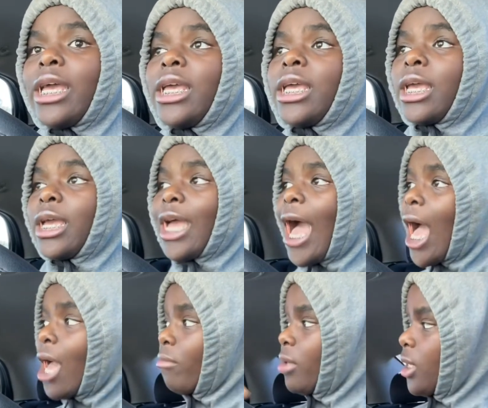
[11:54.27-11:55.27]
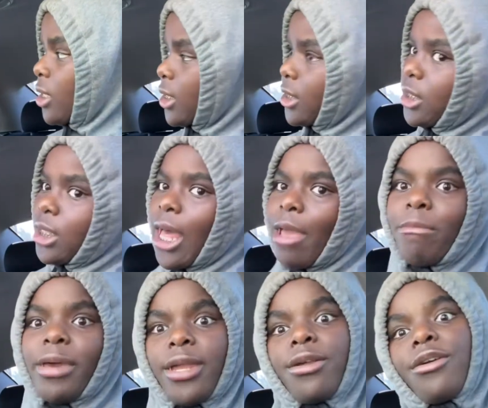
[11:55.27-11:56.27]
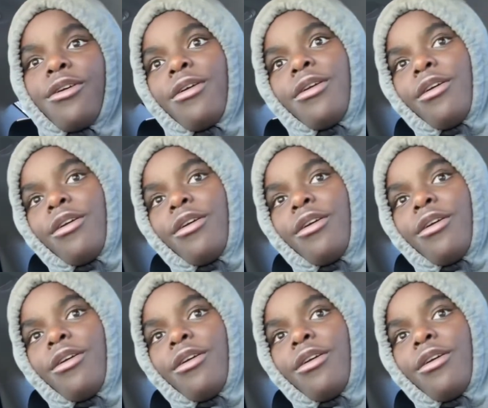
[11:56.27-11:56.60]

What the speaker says: it can guide me into like better